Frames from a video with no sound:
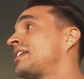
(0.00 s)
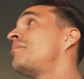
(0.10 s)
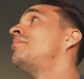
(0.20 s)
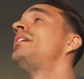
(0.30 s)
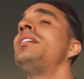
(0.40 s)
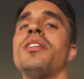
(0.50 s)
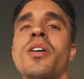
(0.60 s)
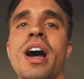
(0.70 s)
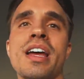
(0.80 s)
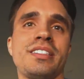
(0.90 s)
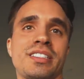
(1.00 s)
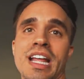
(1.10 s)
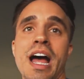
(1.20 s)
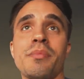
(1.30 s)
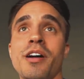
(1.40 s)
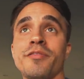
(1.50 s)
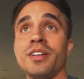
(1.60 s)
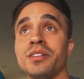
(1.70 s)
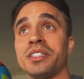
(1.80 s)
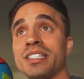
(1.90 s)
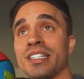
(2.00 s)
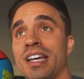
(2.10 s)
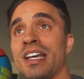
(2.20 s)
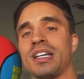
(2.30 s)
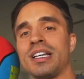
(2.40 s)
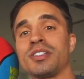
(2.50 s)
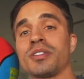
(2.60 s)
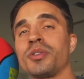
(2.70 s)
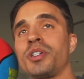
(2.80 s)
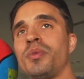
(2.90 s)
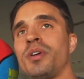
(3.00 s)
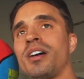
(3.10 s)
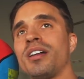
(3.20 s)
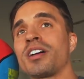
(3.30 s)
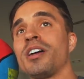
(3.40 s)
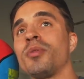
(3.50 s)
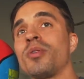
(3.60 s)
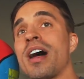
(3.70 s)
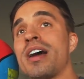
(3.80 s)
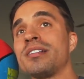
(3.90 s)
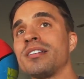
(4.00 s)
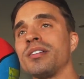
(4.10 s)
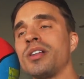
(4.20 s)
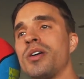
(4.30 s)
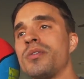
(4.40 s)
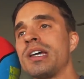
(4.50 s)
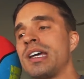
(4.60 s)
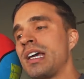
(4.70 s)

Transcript: ain't me, you know, I just, I'm not feeling this. And so she went on a couple rides alone.